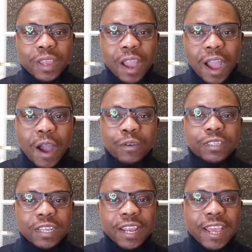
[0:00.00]

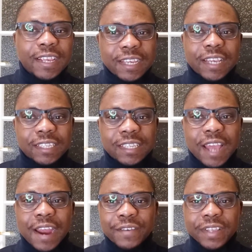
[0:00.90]
housing agency
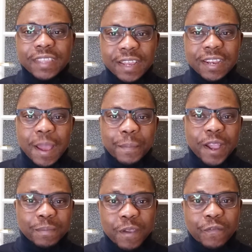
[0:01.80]
that I rented the
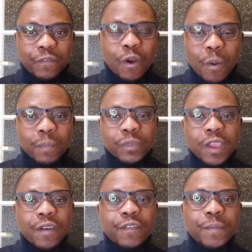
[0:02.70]
apartment from
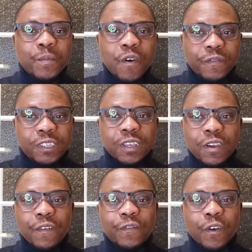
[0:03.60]

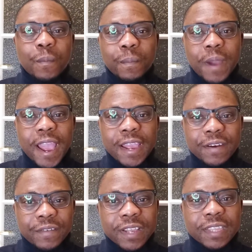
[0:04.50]
removed from my
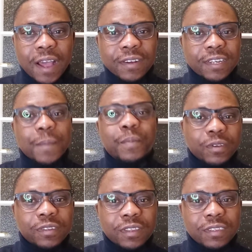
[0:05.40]
rental
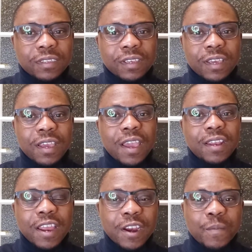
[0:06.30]
deposits.
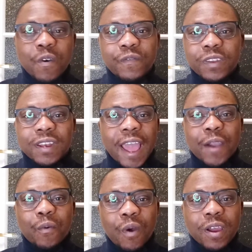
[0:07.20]
They removed
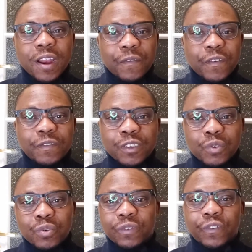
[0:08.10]
like 150
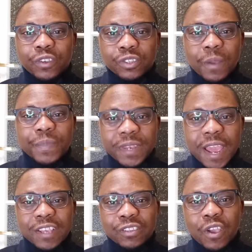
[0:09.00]
euros for something
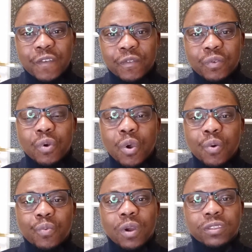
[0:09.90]
that is not even
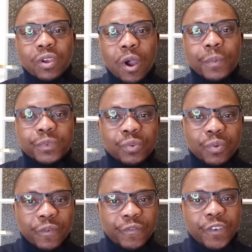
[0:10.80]
worth up
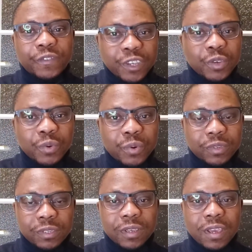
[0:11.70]
to 50
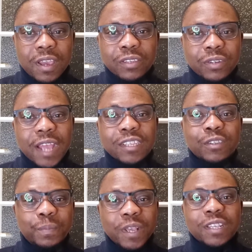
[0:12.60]
euros. So that
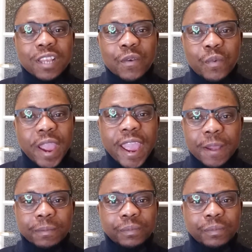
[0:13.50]
is basically where